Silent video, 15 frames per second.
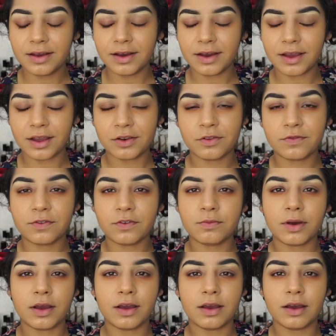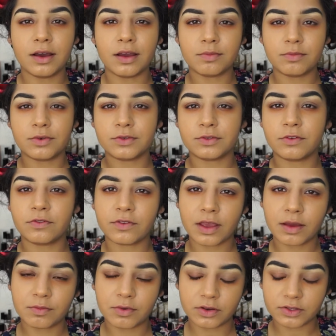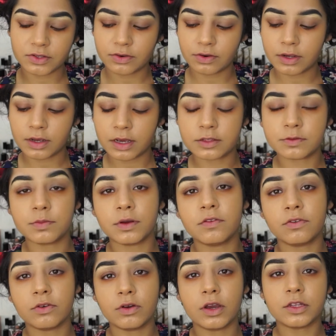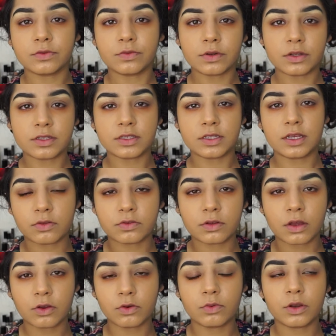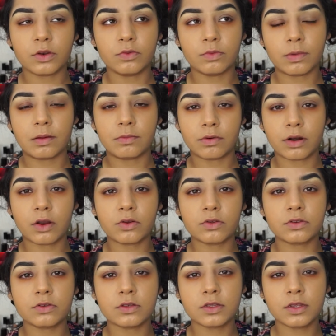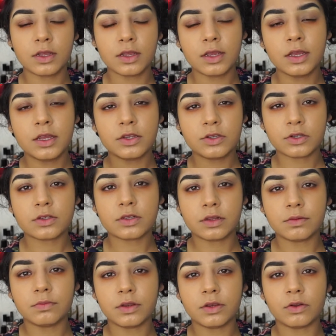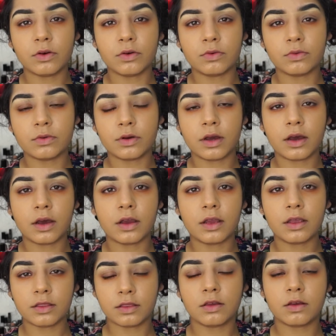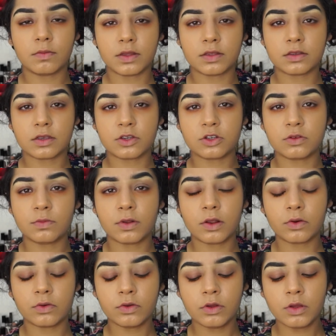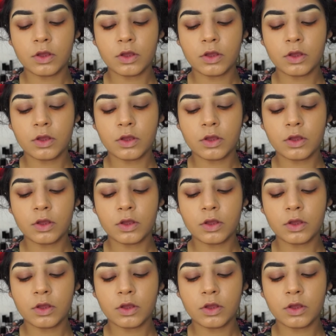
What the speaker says: I had to film my eyebrows off camera, sorry guys, but if you guys want to see how do I do my brows, just let me know in the comment section below